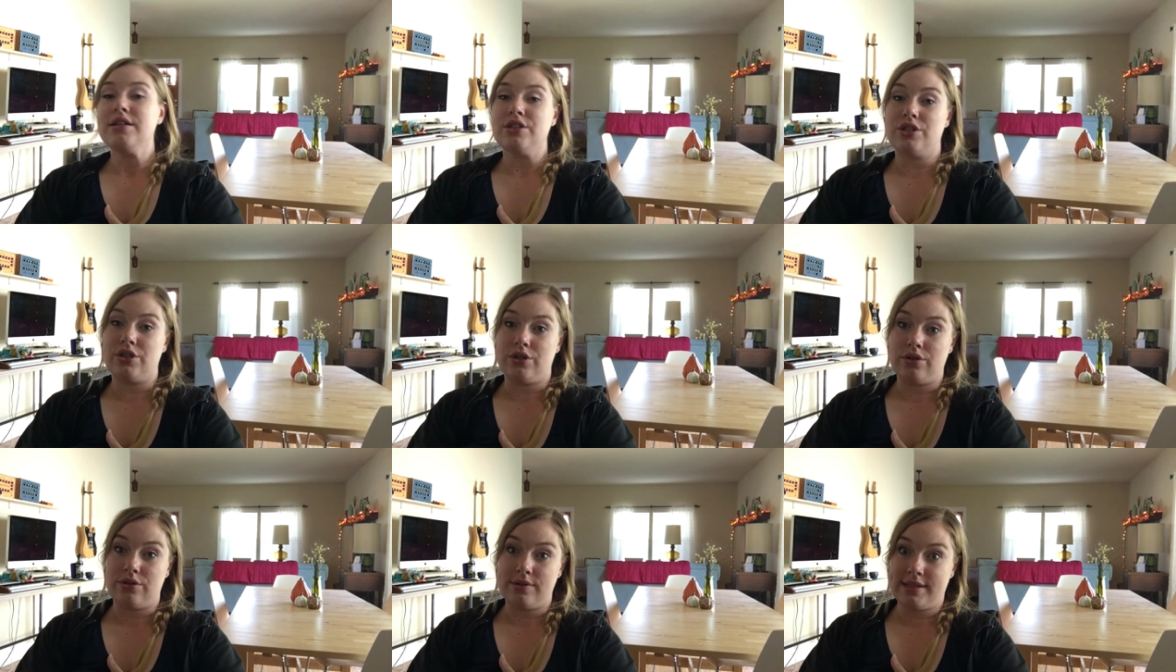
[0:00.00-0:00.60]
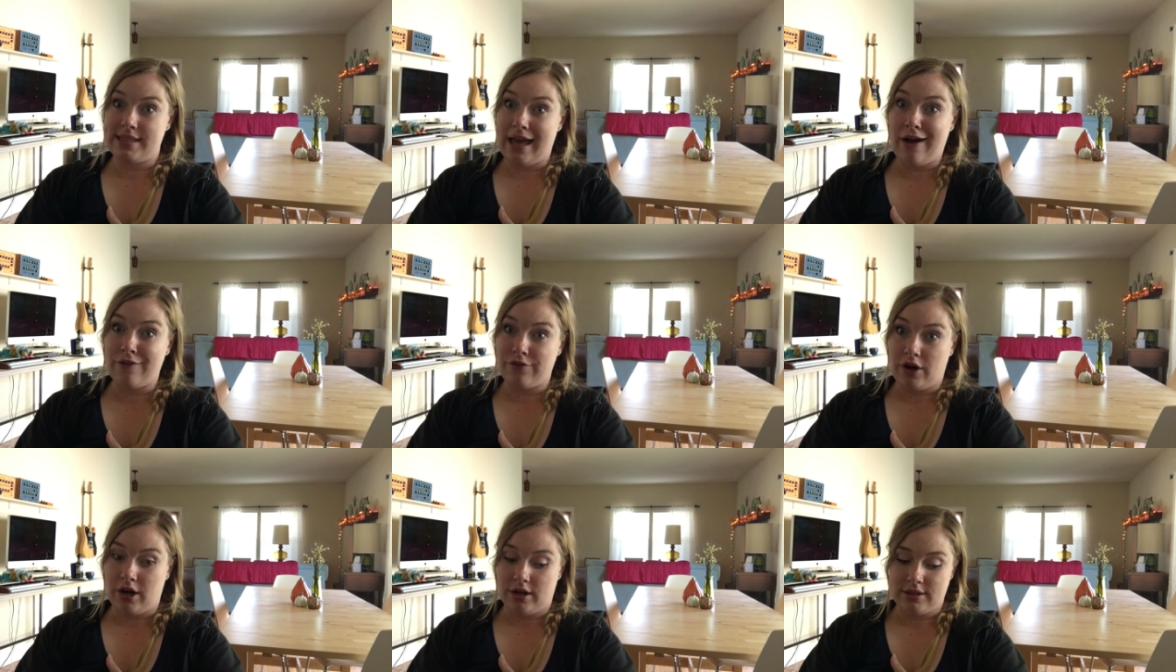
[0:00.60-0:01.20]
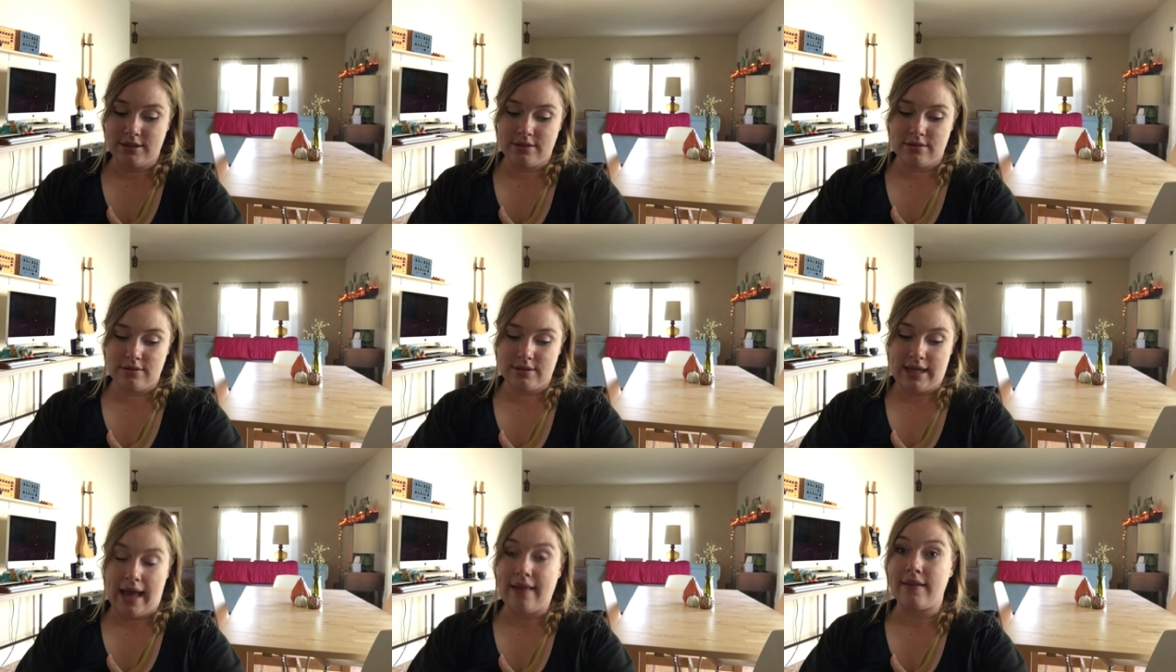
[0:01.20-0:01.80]
to see how far
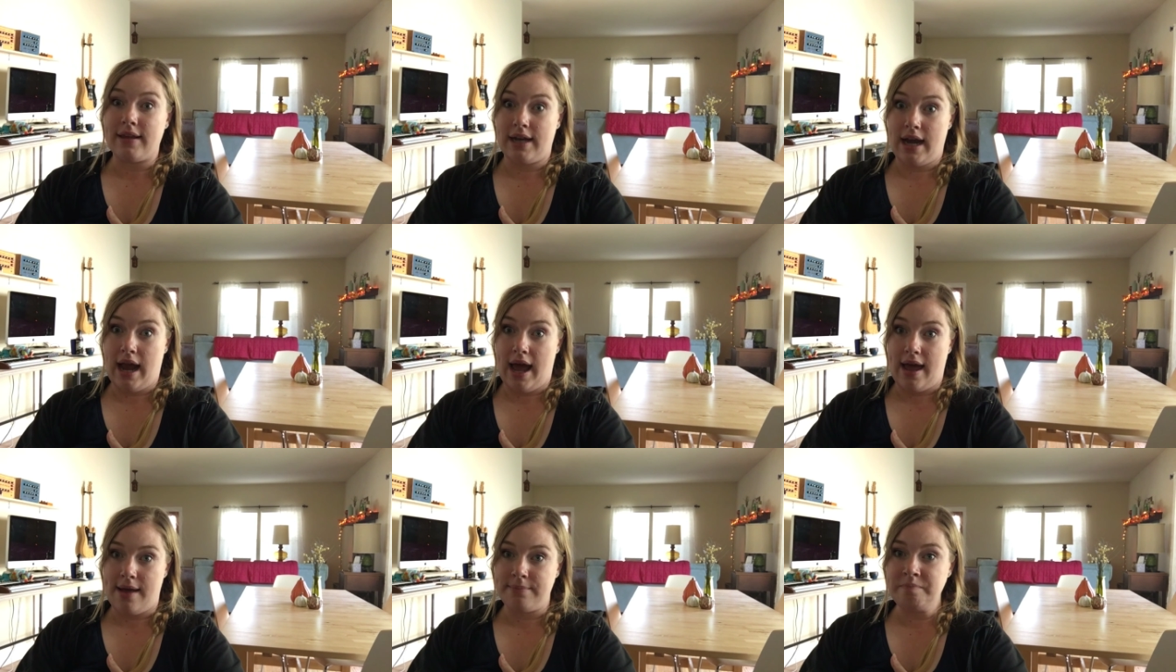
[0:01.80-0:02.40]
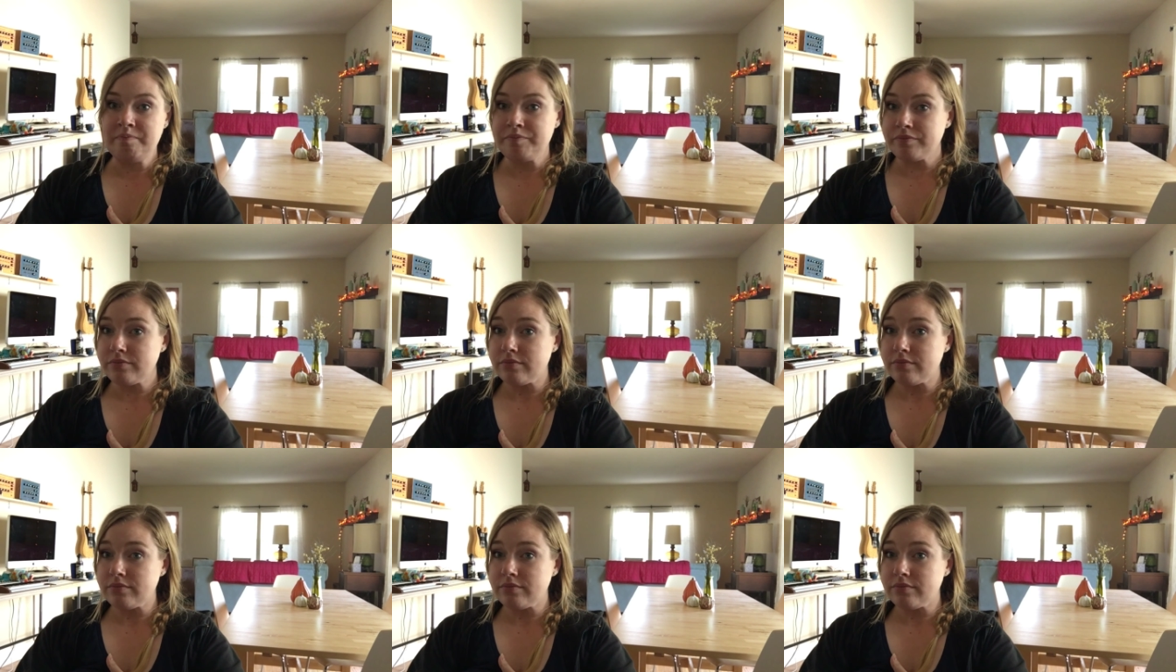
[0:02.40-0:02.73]
dilated I am,